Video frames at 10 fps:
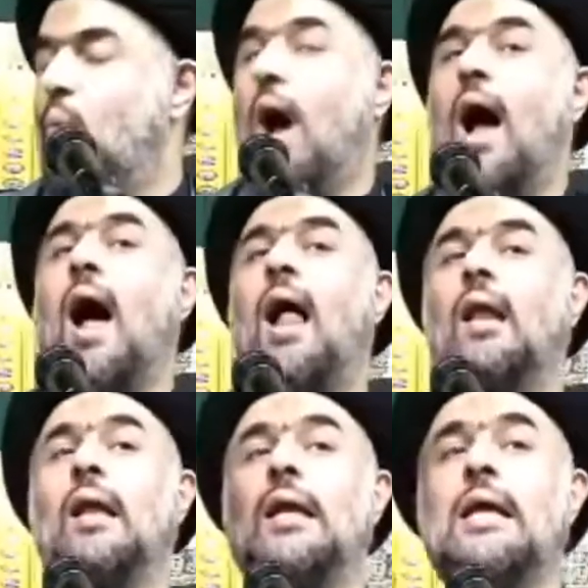
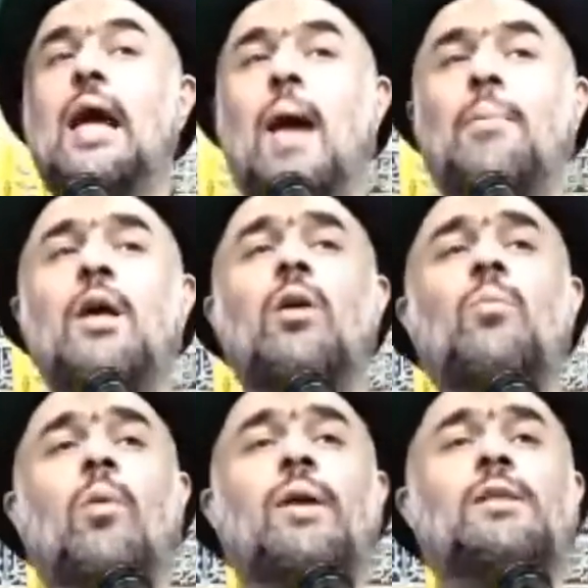While Amir
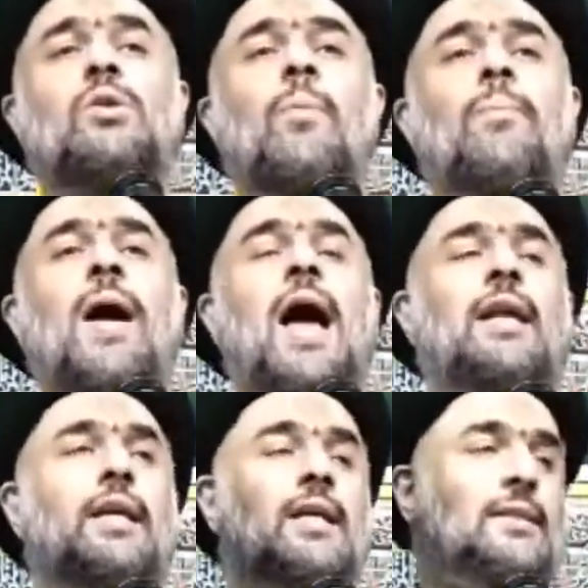al-Mu'min's
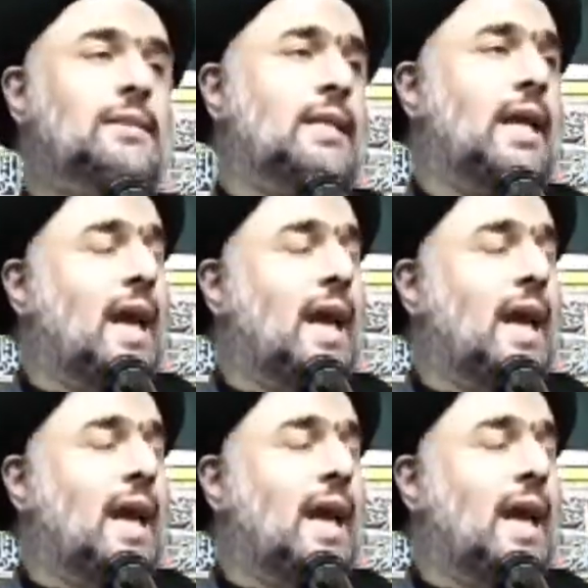companions